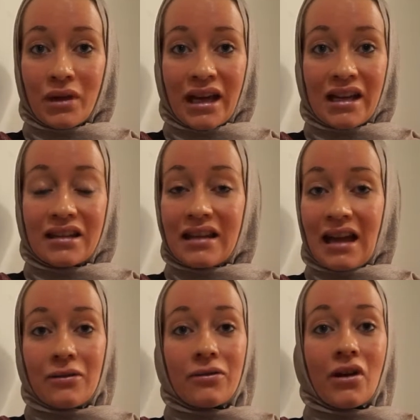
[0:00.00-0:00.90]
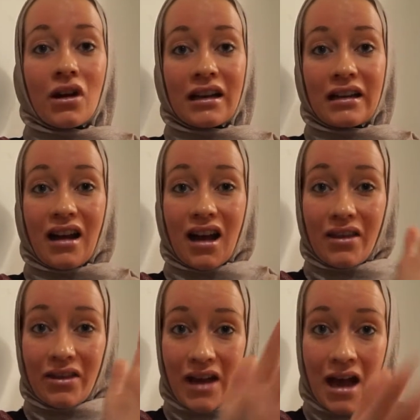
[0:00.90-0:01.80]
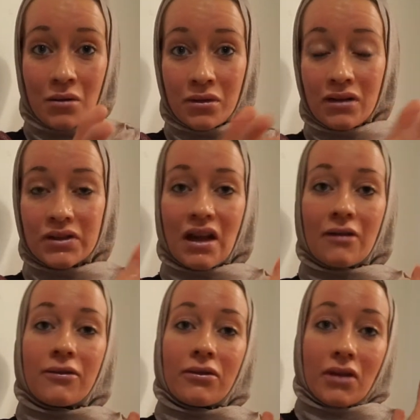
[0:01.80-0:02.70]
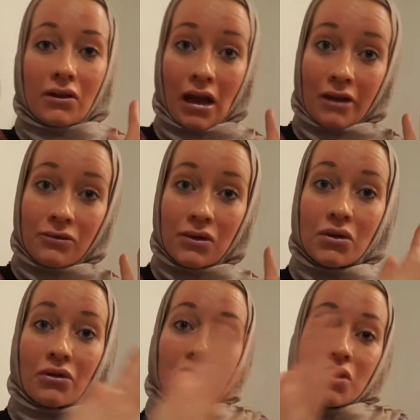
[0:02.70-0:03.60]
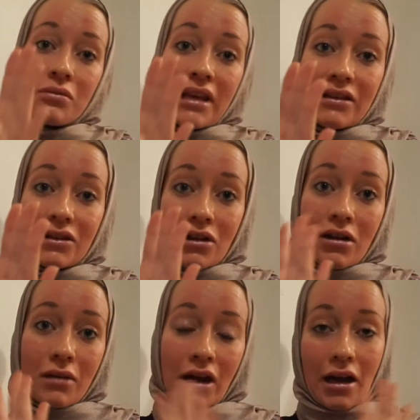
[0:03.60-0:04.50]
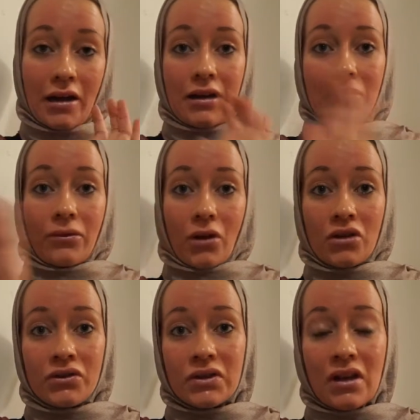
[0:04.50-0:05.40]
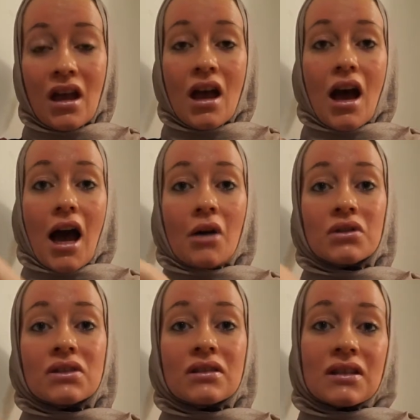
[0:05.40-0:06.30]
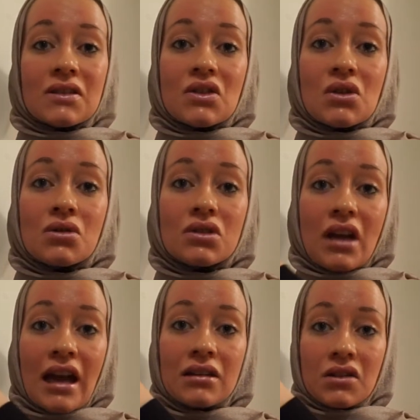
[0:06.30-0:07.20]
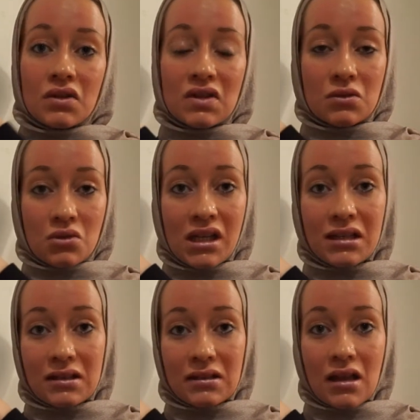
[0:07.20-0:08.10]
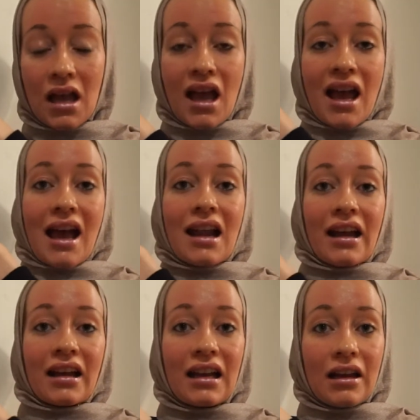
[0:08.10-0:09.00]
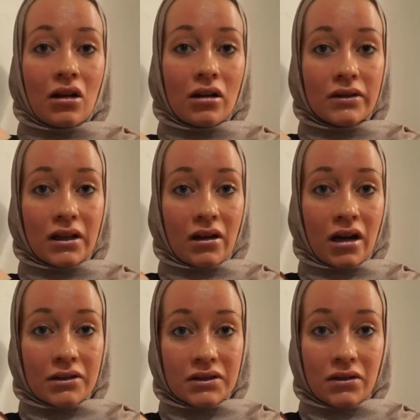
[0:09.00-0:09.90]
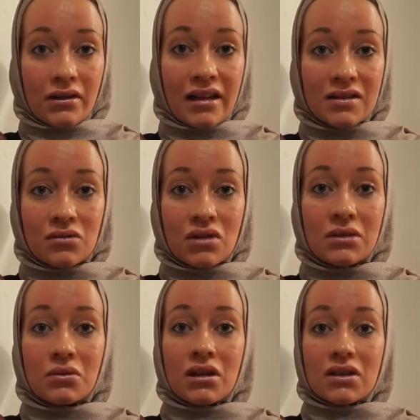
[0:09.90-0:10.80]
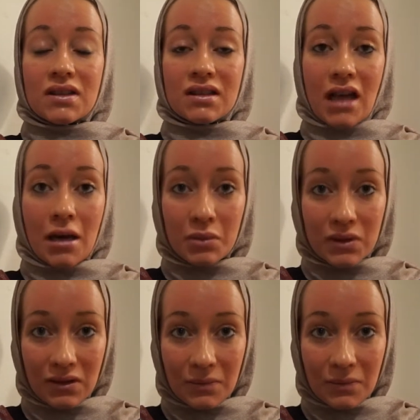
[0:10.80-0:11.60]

way than falling down. So I flew a few meters in front, out on this huge kind of street. And luckily all of the cars on that street were stopped,